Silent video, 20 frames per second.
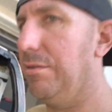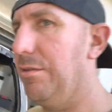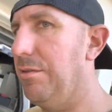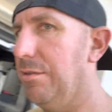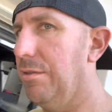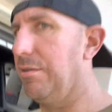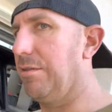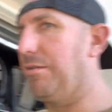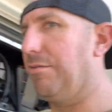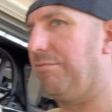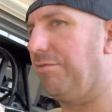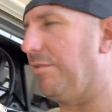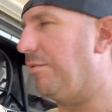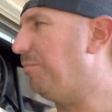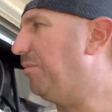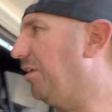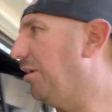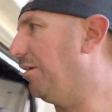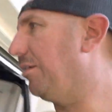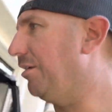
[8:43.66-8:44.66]
looking for the
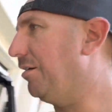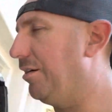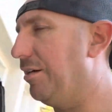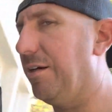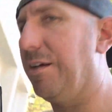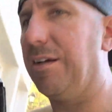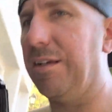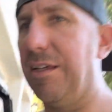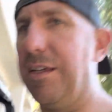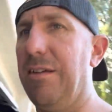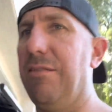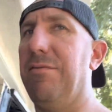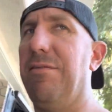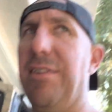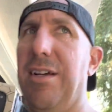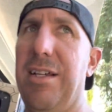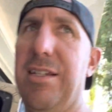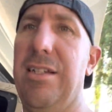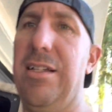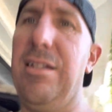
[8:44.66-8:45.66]
bar. I can't
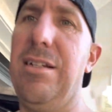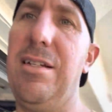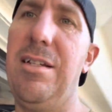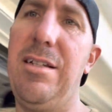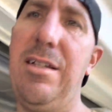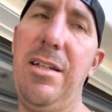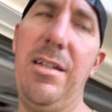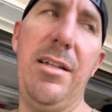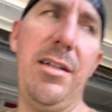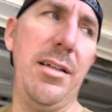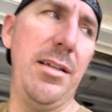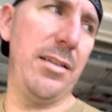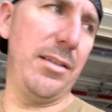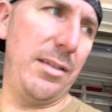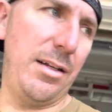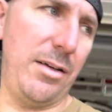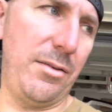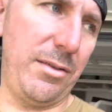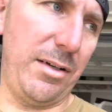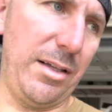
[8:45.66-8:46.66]
find it. Then
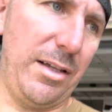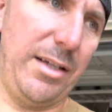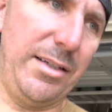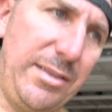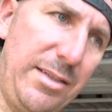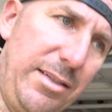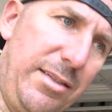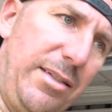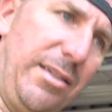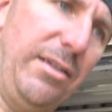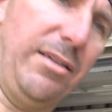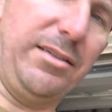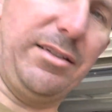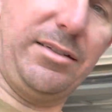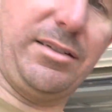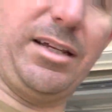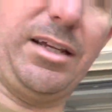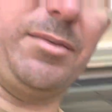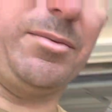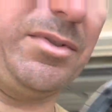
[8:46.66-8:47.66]
I realize it's still on the
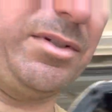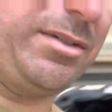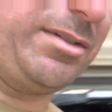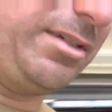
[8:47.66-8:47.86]
table.